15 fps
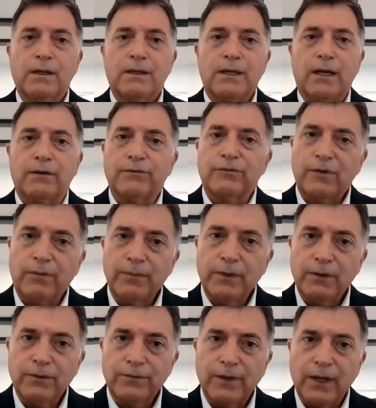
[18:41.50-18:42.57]
Now, some
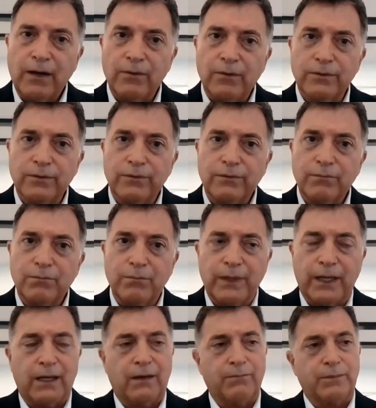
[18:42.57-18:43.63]
of those hours
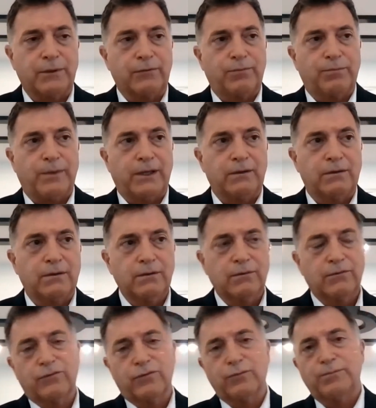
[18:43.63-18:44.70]
may have been spent
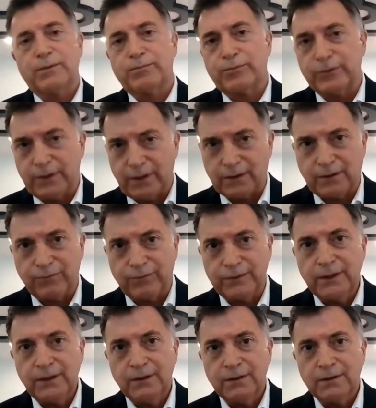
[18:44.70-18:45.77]
super
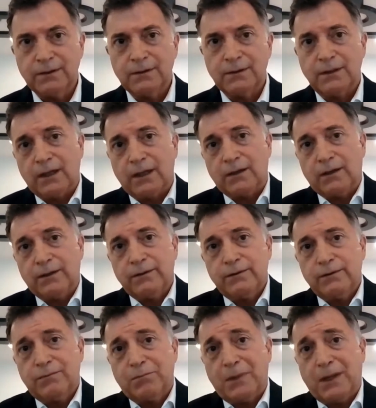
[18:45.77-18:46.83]
productively, and
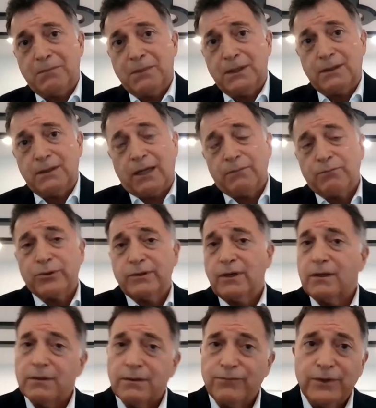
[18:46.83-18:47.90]
others maybe not
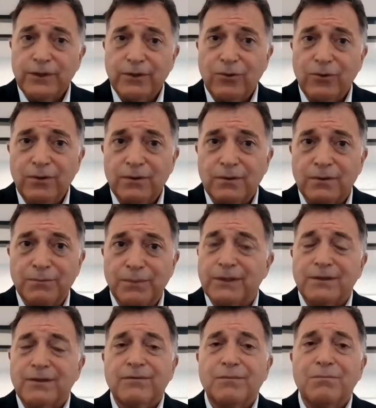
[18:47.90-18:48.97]
productively at all, but it
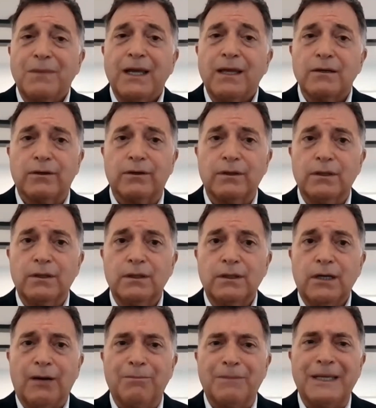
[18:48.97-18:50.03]
doesn't matter.
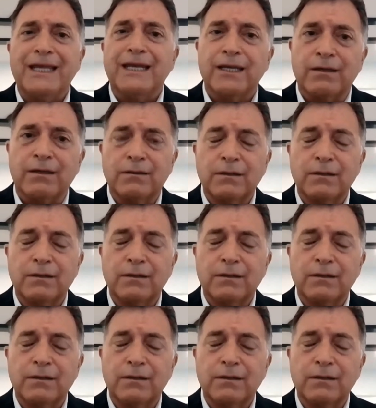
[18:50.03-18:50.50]
I'm in it.